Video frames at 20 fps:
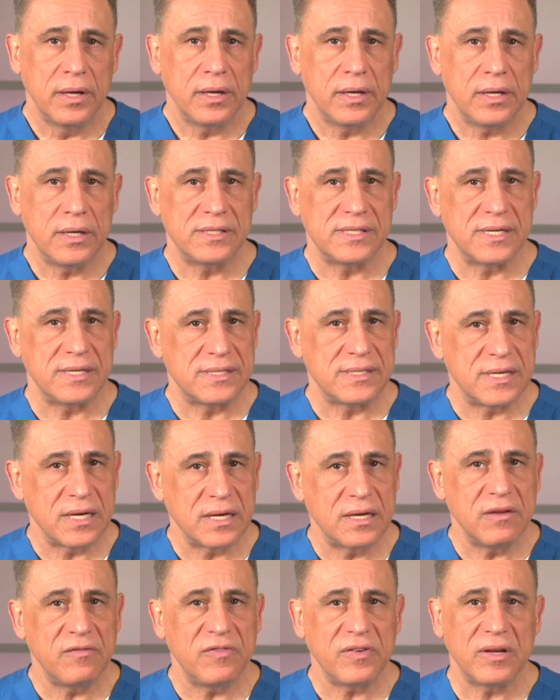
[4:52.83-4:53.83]
is a
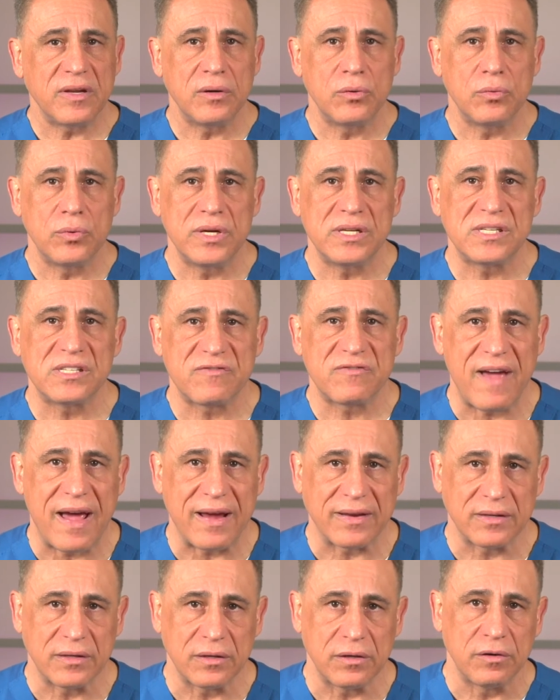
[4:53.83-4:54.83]
significant risk
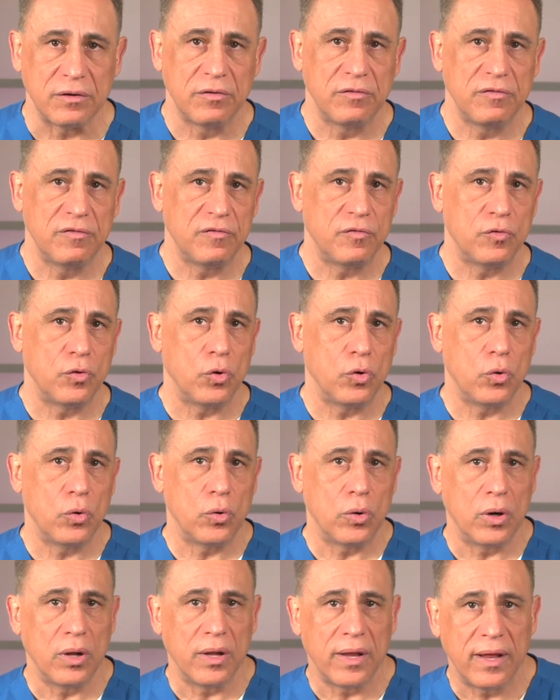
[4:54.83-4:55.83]
factor for
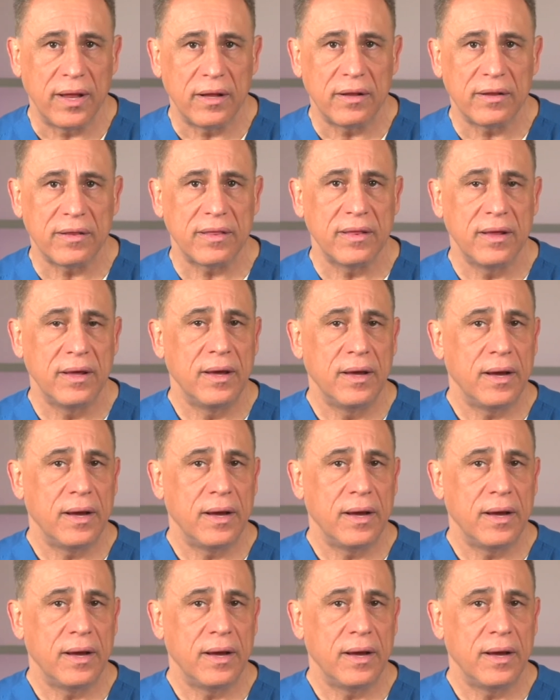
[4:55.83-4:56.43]
oral health